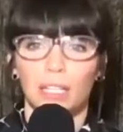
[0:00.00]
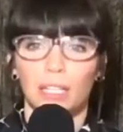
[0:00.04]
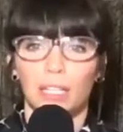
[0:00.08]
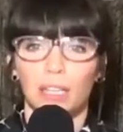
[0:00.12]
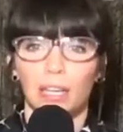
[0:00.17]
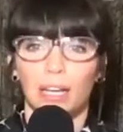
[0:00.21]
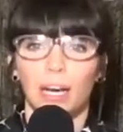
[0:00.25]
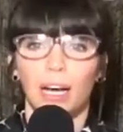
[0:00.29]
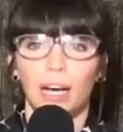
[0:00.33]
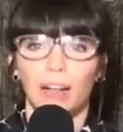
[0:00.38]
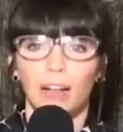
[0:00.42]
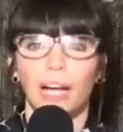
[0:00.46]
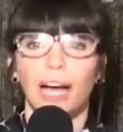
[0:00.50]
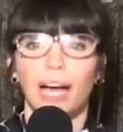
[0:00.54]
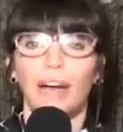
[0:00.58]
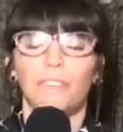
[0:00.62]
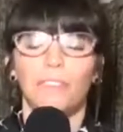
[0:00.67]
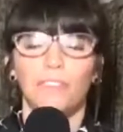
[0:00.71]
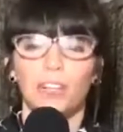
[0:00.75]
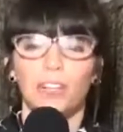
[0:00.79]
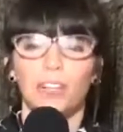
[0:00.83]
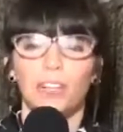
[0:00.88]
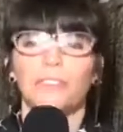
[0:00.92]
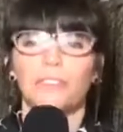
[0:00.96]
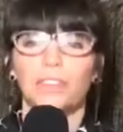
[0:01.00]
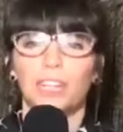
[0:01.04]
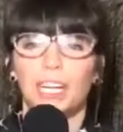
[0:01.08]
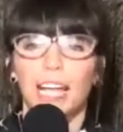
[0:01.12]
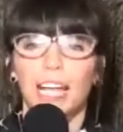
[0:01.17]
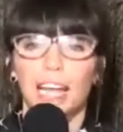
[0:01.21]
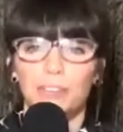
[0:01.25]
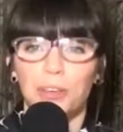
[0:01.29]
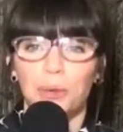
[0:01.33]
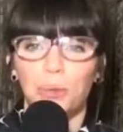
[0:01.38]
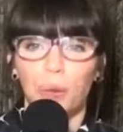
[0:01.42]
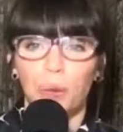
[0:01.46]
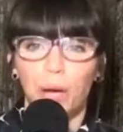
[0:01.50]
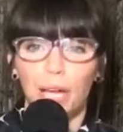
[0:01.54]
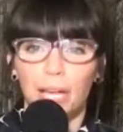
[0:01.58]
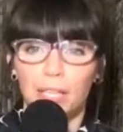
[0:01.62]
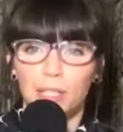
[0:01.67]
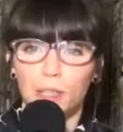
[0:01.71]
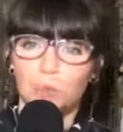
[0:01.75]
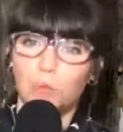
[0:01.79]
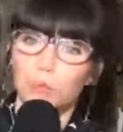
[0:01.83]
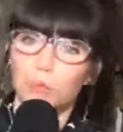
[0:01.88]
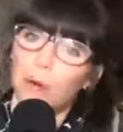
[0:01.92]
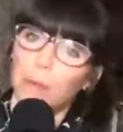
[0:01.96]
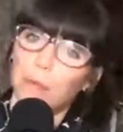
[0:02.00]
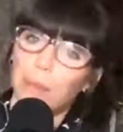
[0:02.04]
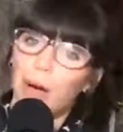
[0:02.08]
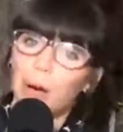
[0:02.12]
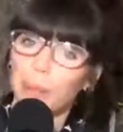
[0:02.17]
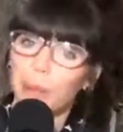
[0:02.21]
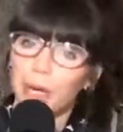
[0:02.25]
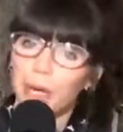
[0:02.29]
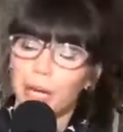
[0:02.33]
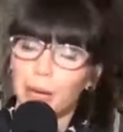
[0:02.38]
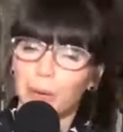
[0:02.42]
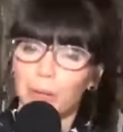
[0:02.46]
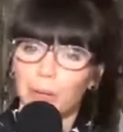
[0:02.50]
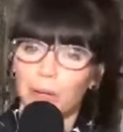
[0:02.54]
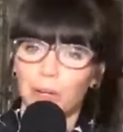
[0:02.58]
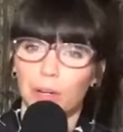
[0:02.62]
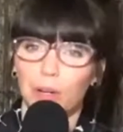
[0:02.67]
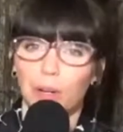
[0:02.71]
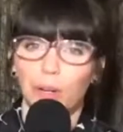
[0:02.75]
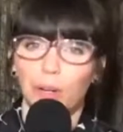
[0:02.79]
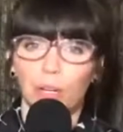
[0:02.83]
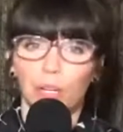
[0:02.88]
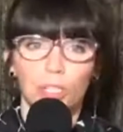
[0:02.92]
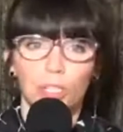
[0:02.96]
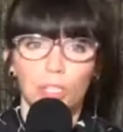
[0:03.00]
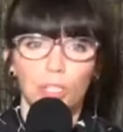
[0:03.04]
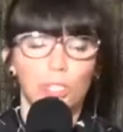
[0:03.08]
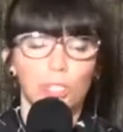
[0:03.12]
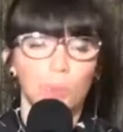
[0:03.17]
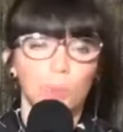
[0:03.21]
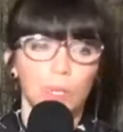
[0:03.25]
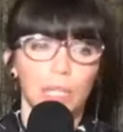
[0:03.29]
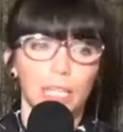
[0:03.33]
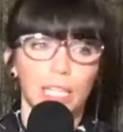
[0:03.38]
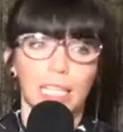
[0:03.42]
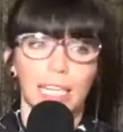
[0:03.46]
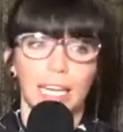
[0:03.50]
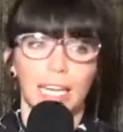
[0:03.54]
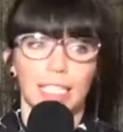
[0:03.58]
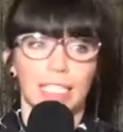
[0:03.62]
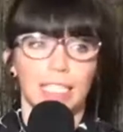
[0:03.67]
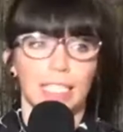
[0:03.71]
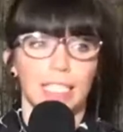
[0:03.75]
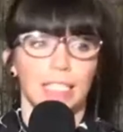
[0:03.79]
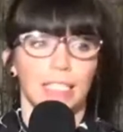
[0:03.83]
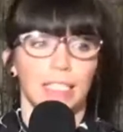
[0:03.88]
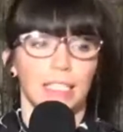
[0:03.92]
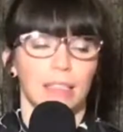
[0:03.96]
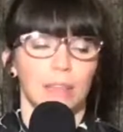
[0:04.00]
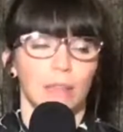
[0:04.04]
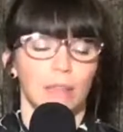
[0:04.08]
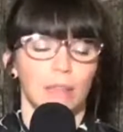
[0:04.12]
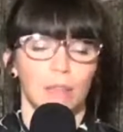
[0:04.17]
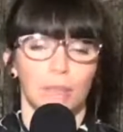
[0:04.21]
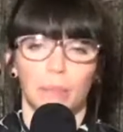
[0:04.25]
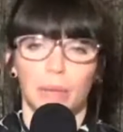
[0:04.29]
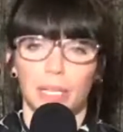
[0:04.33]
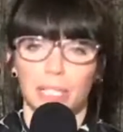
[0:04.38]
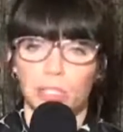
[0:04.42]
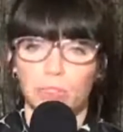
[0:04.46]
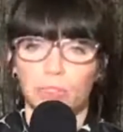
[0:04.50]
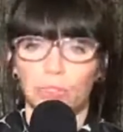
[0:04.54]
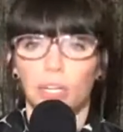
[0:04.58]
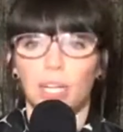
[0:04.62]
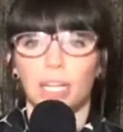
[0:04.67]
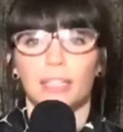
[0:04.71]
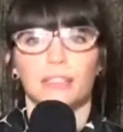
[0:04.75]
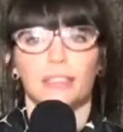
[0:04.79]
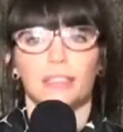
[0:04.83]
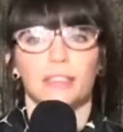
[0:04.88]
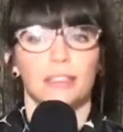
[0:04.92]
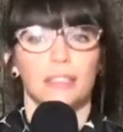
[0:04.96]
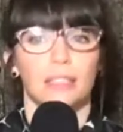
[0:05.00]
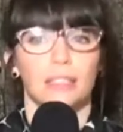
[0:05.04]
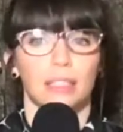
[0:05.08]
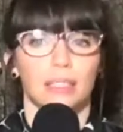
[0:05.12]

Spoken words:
I felt a very heavy weight. 'Cause my mom and I were super connected and best friends,